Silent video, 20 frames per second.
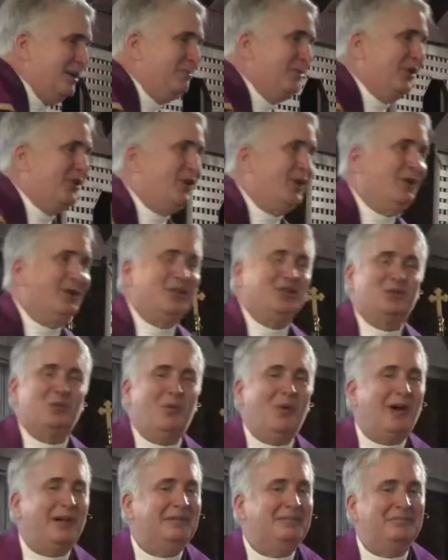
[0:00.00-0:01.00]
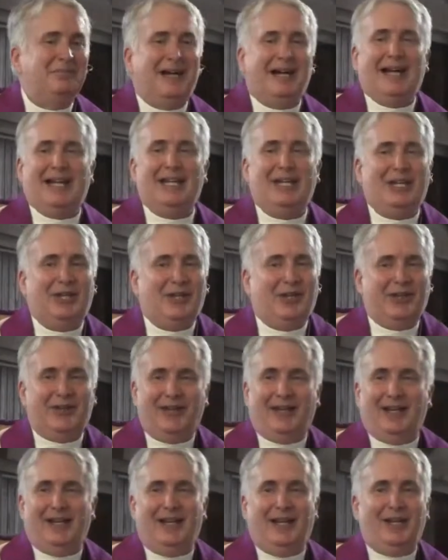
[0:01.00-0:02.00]
but there is one mightier
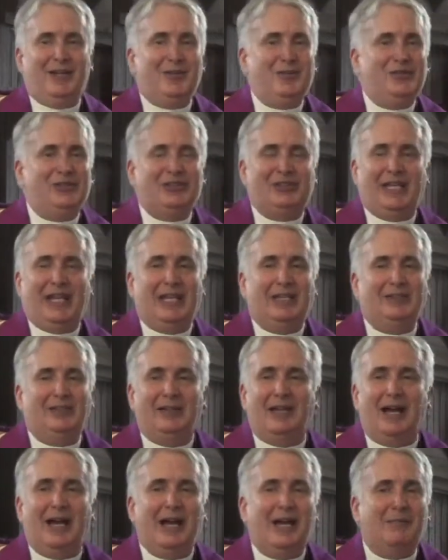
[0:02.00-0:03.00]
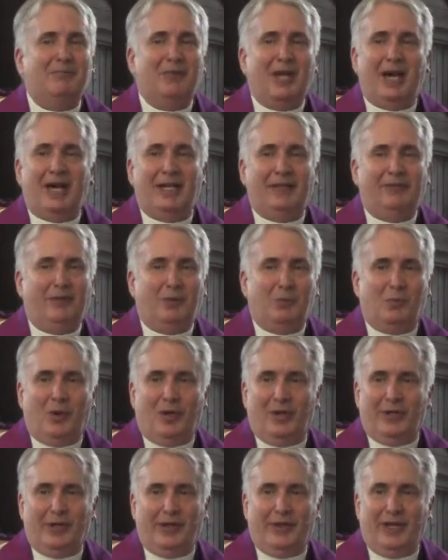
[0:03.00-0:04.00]
than I whose sandal oh, I am not even
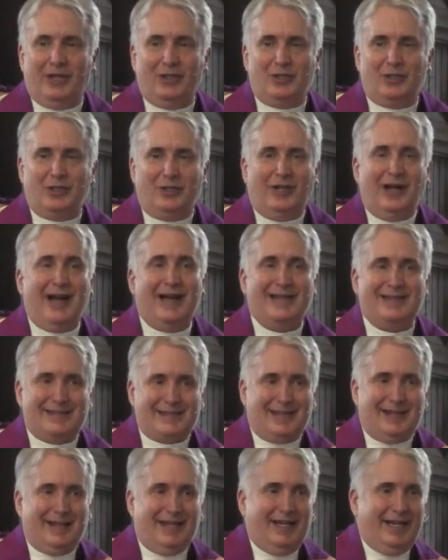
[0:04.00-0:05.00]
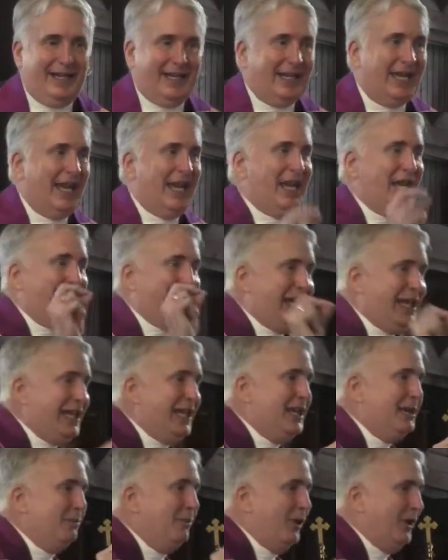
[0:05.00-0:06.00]
worthy to untie.
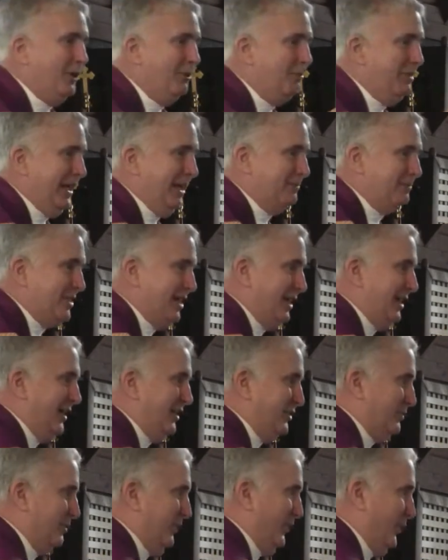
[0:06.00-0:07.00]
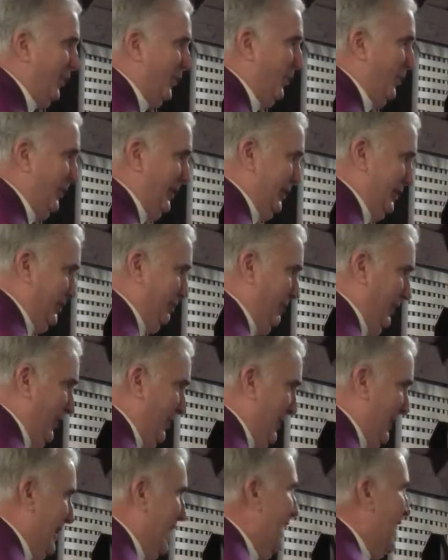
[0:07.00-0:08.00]
He will baptize with the Holy
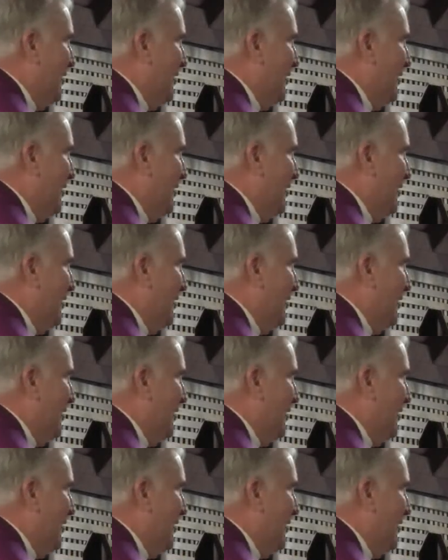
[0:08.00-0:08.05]
Spirit.